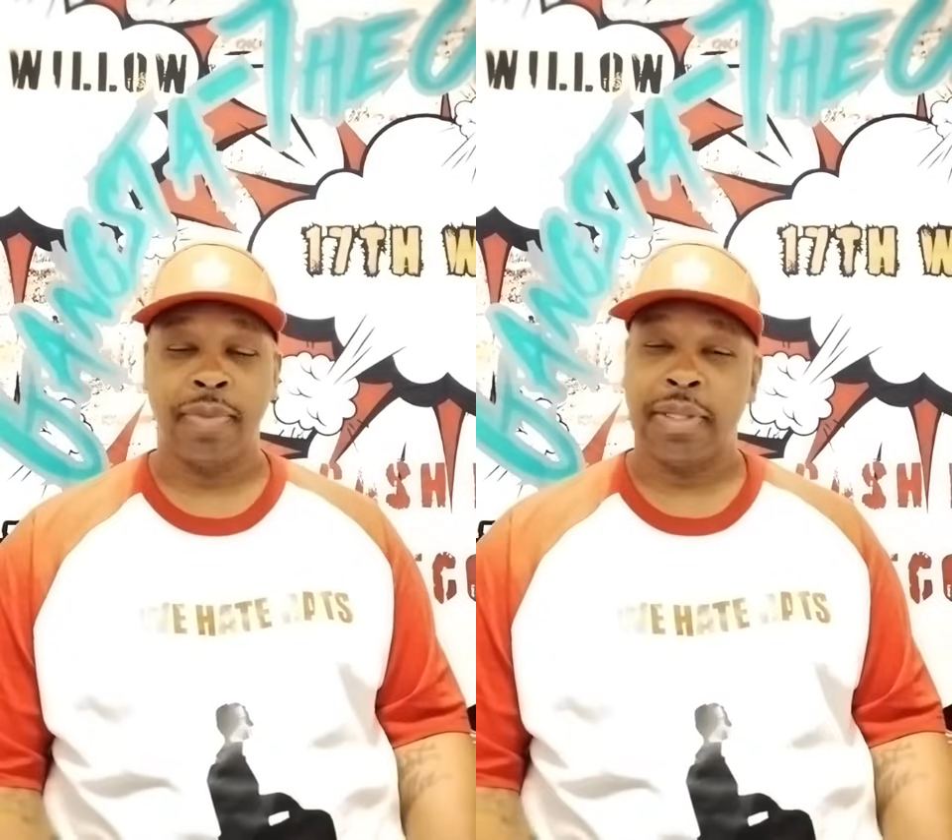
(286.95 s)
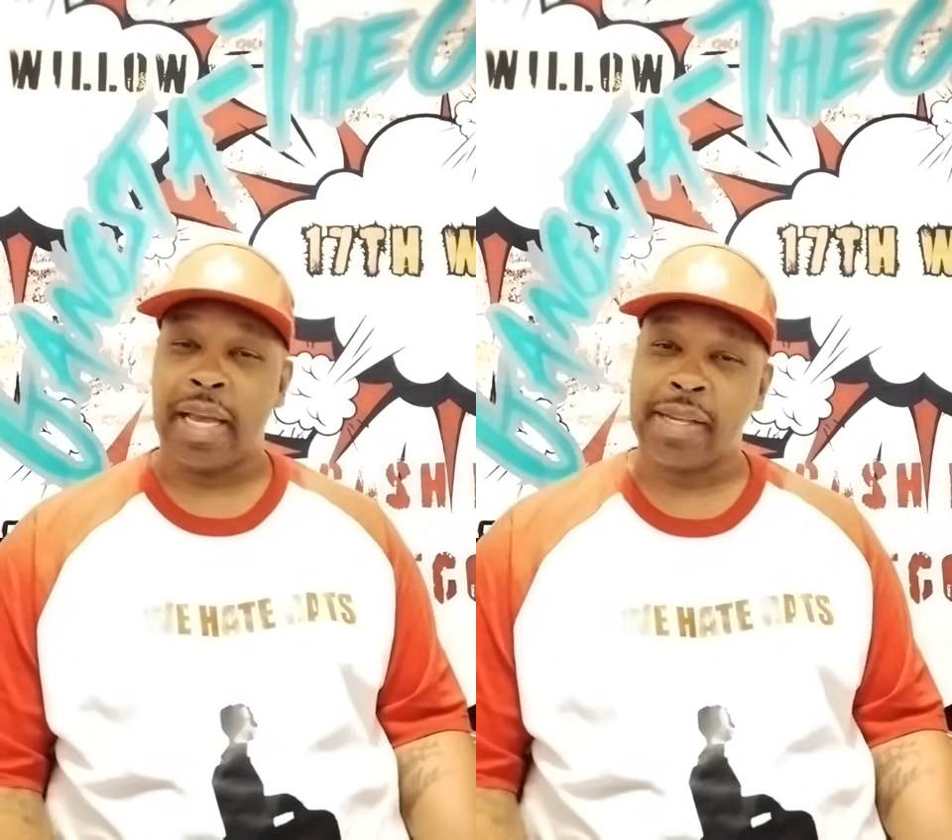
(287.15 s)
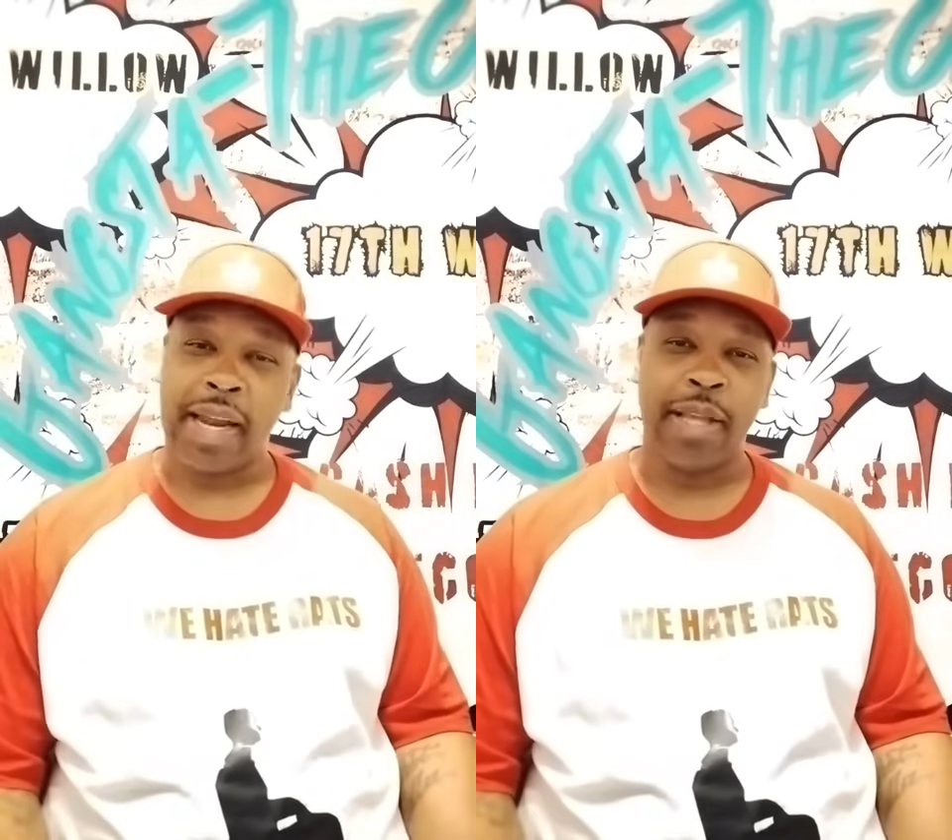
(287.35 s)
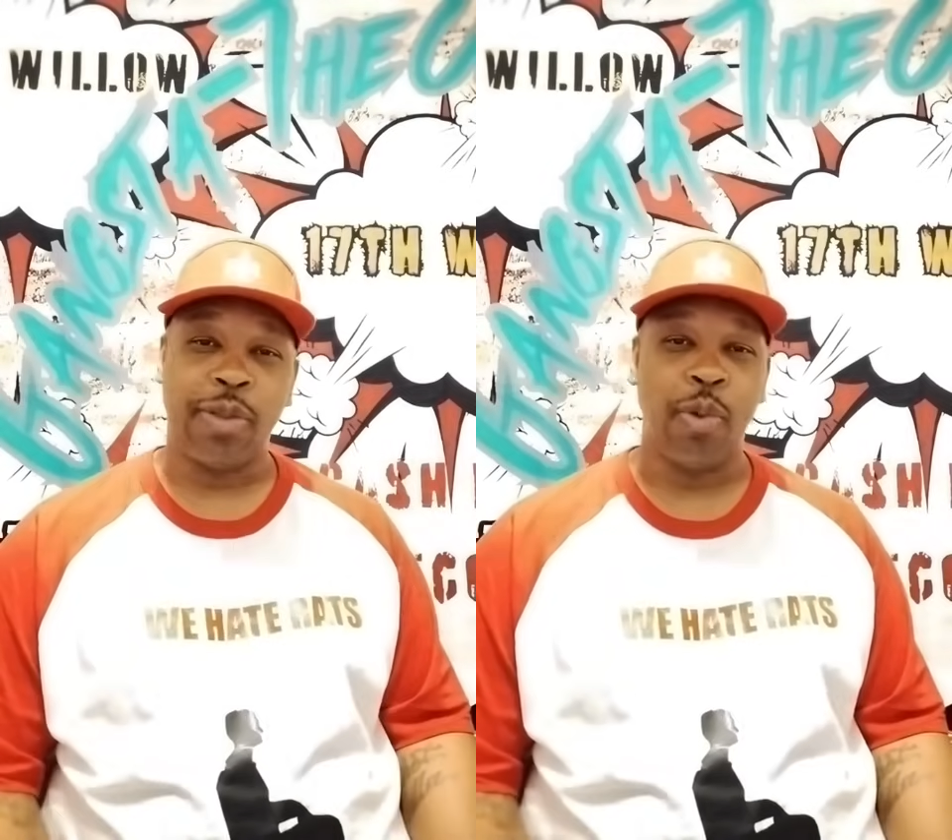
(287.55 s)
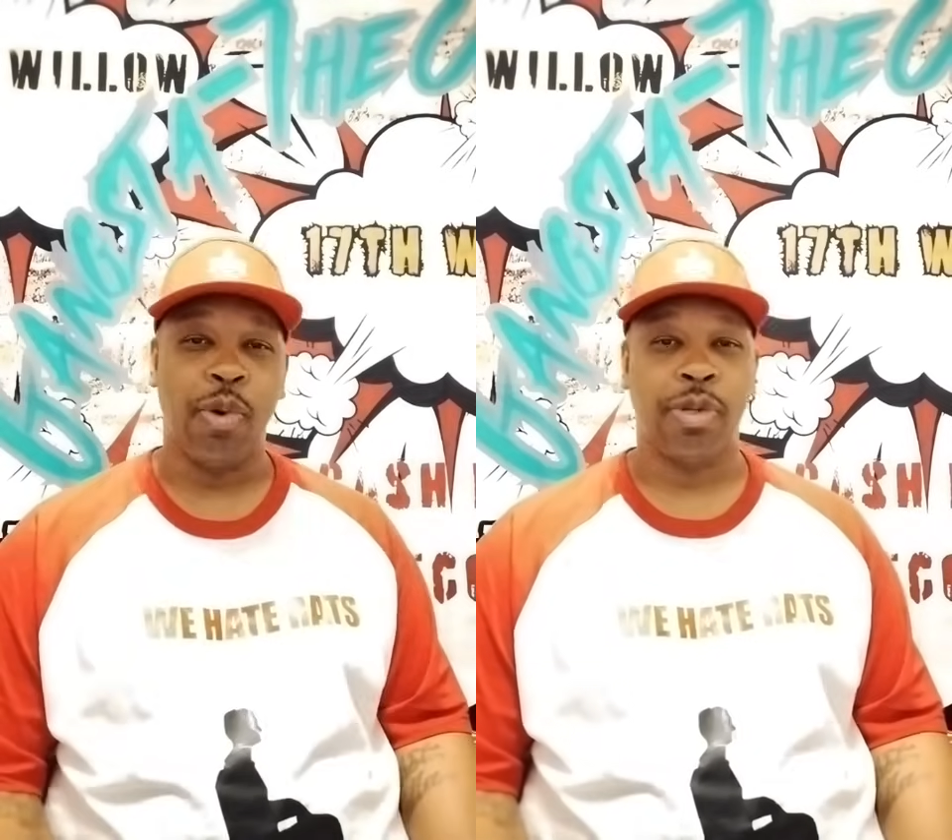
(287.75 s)
That's how they
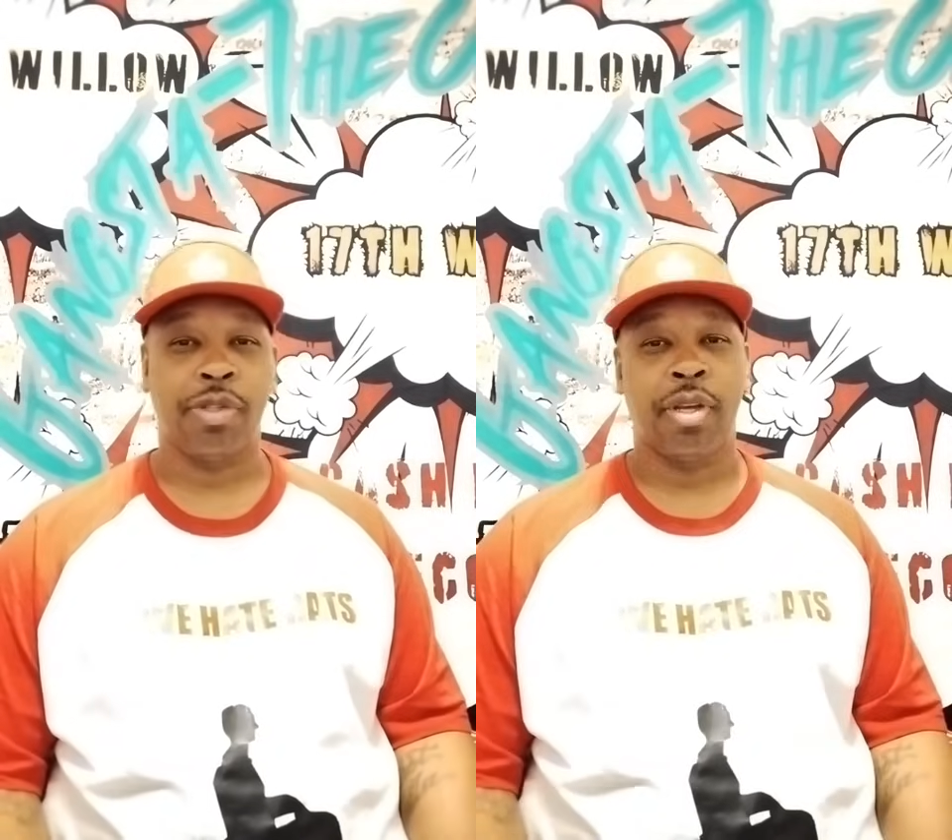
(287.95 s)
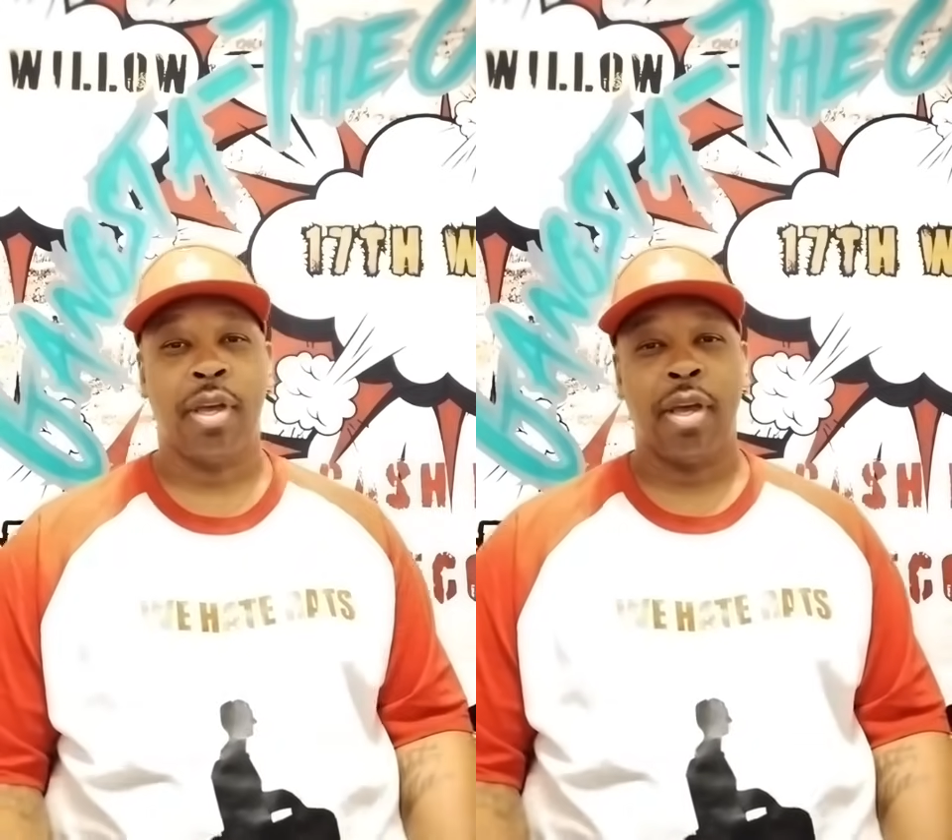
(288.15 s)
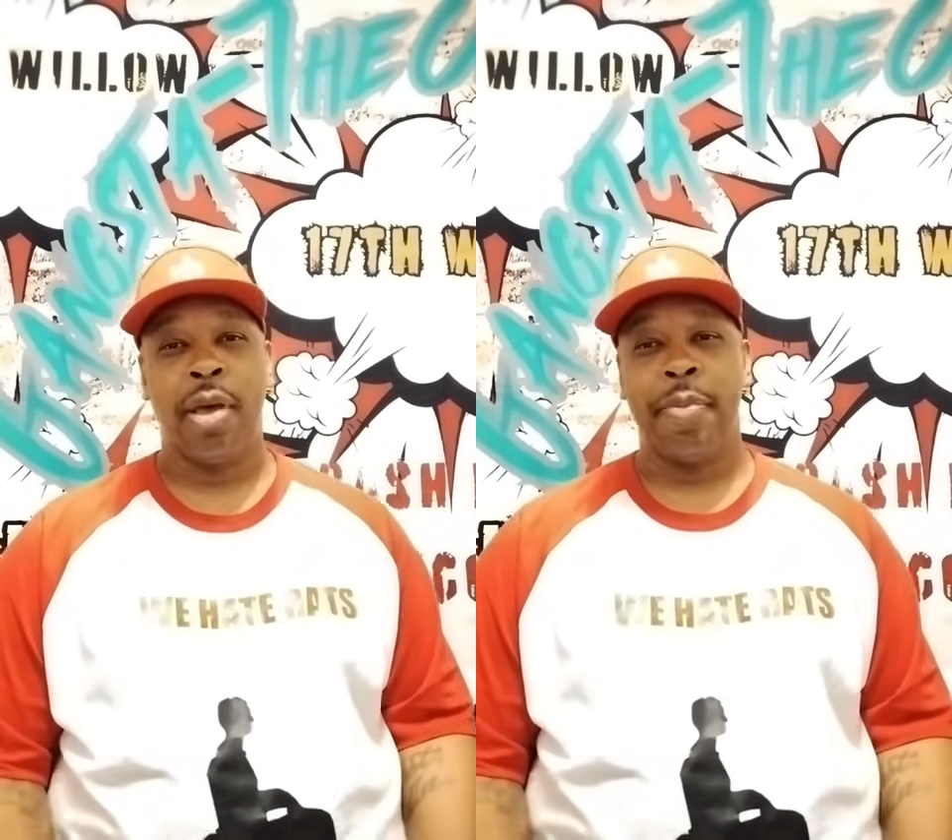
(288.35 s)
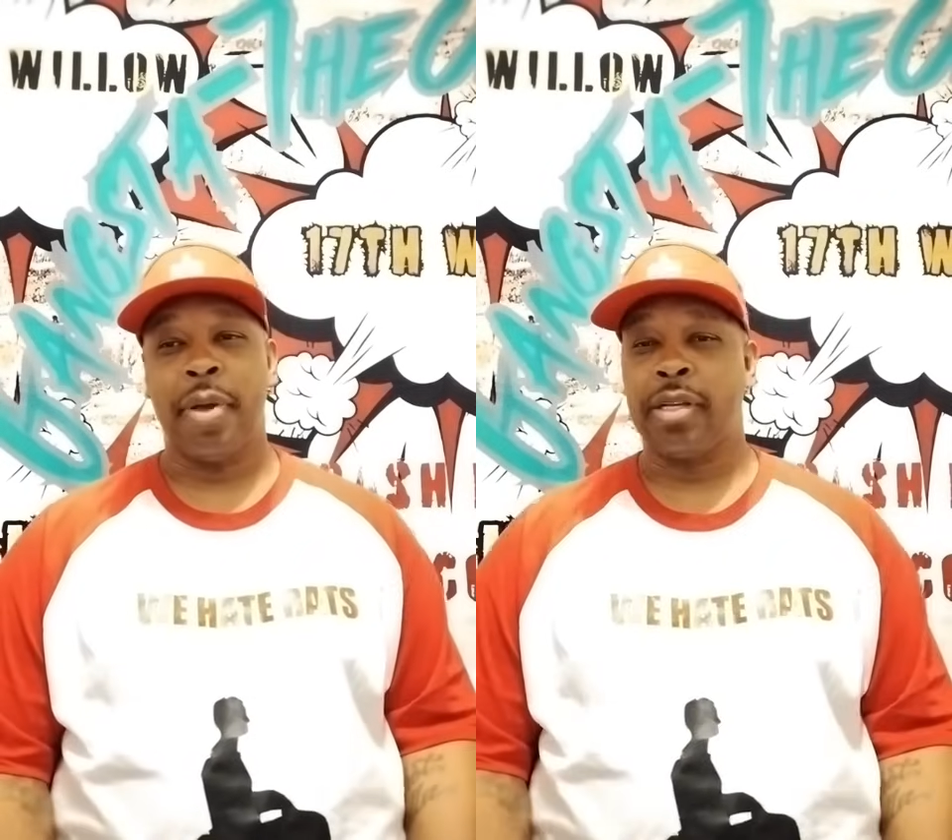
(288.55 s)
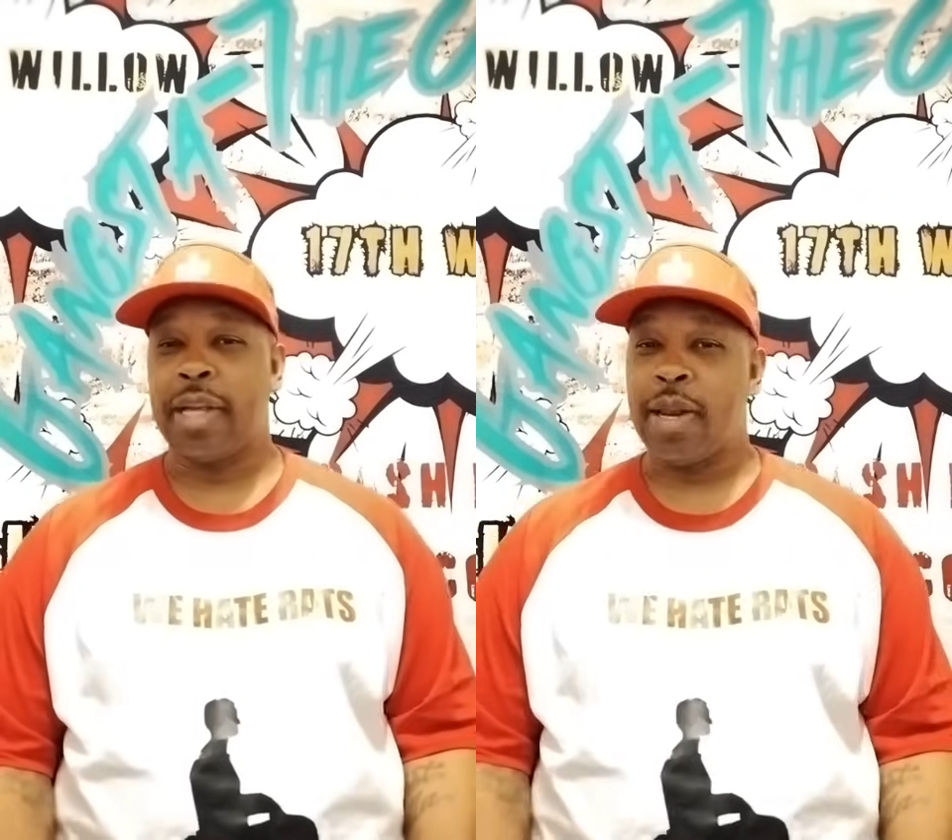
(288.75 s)
do us. Because they